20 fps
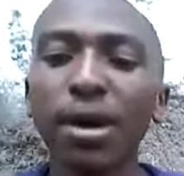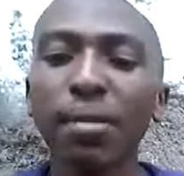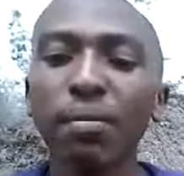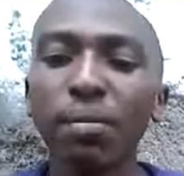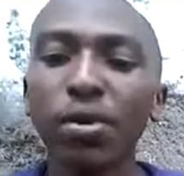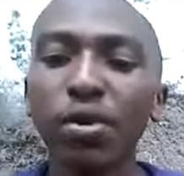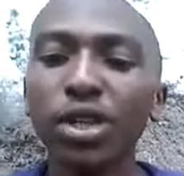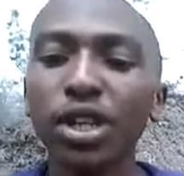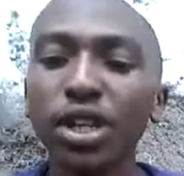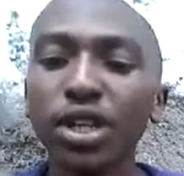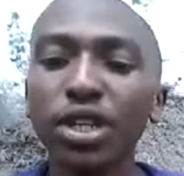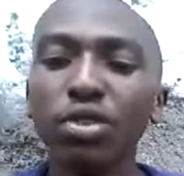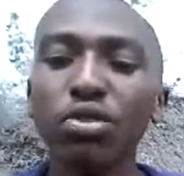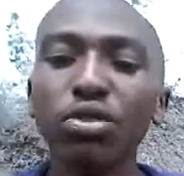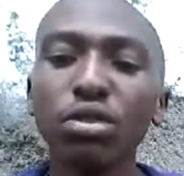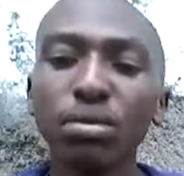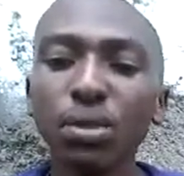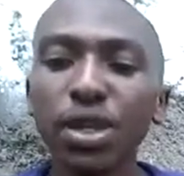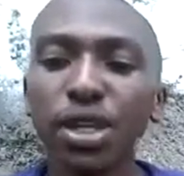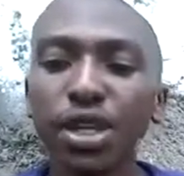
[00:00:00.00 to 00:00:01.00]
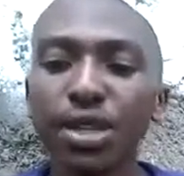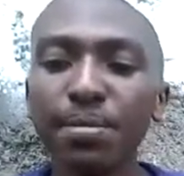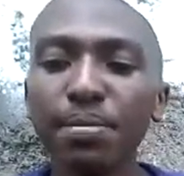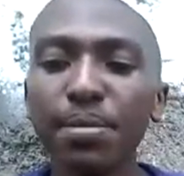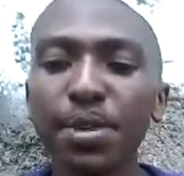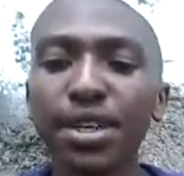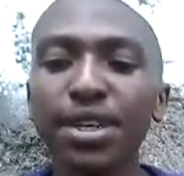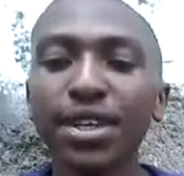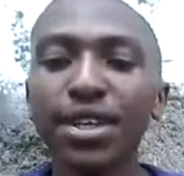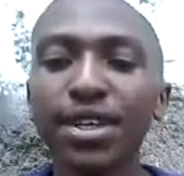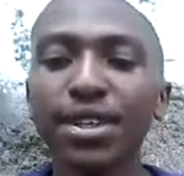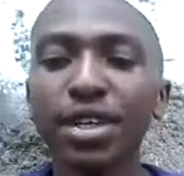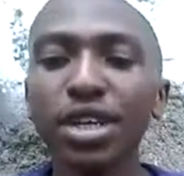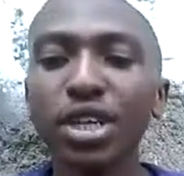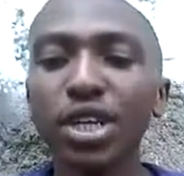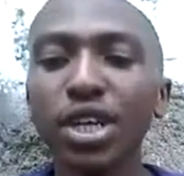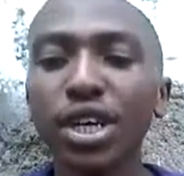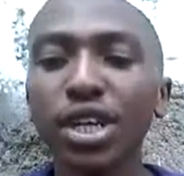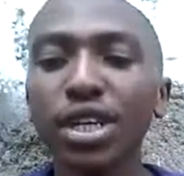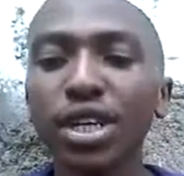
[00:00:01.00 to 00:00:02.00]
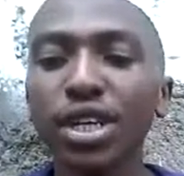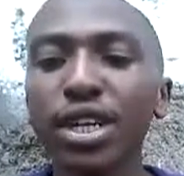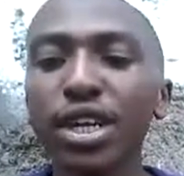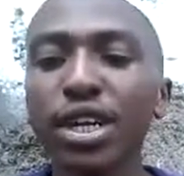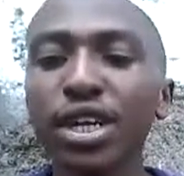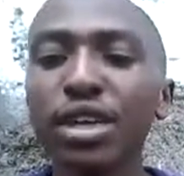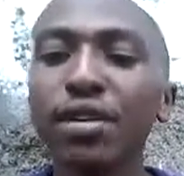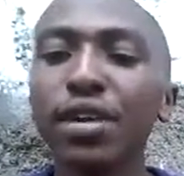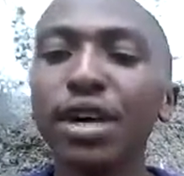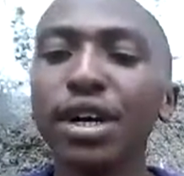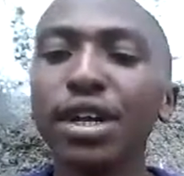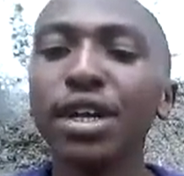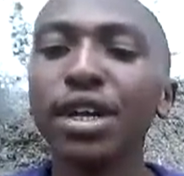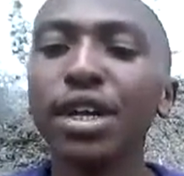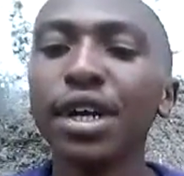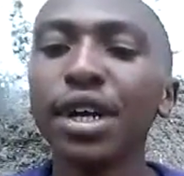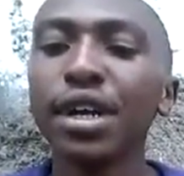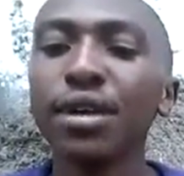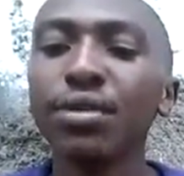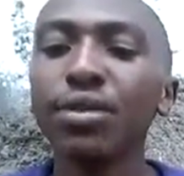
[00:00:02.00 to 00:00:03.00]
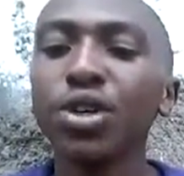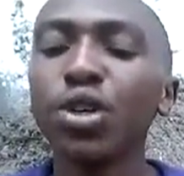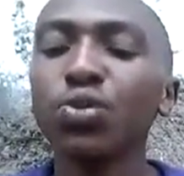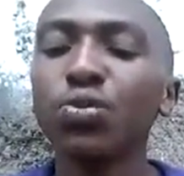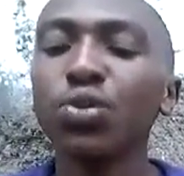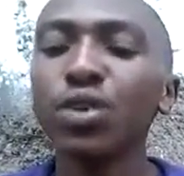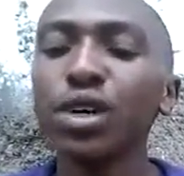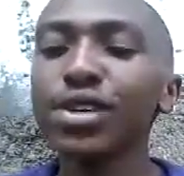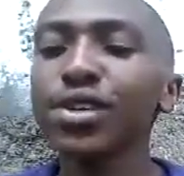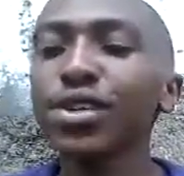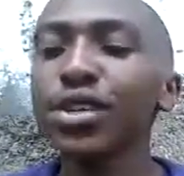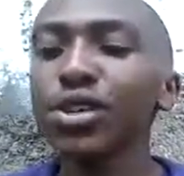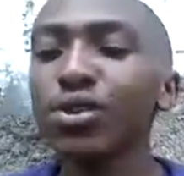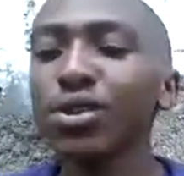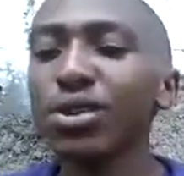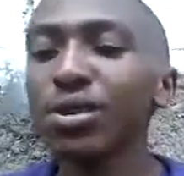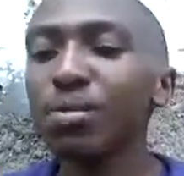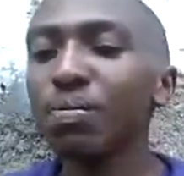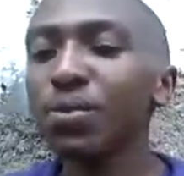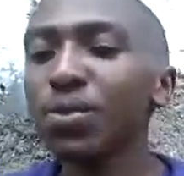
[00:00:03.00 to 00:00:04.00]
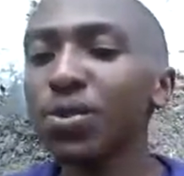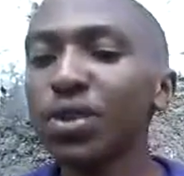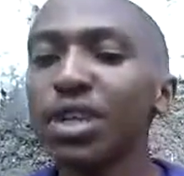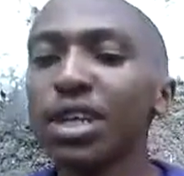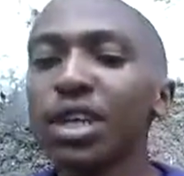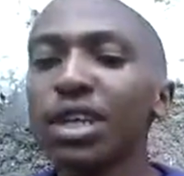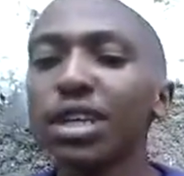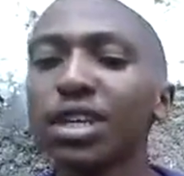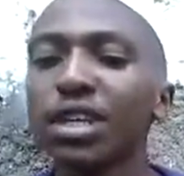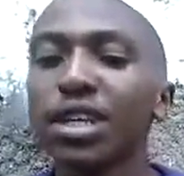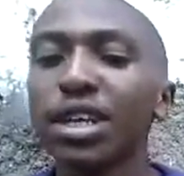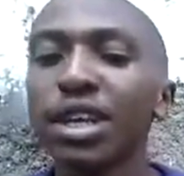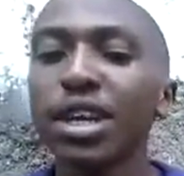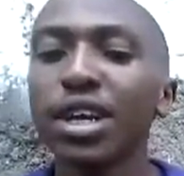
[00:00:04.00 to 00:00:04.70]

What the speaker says: Product dominant brand structure is another one which focuses on product.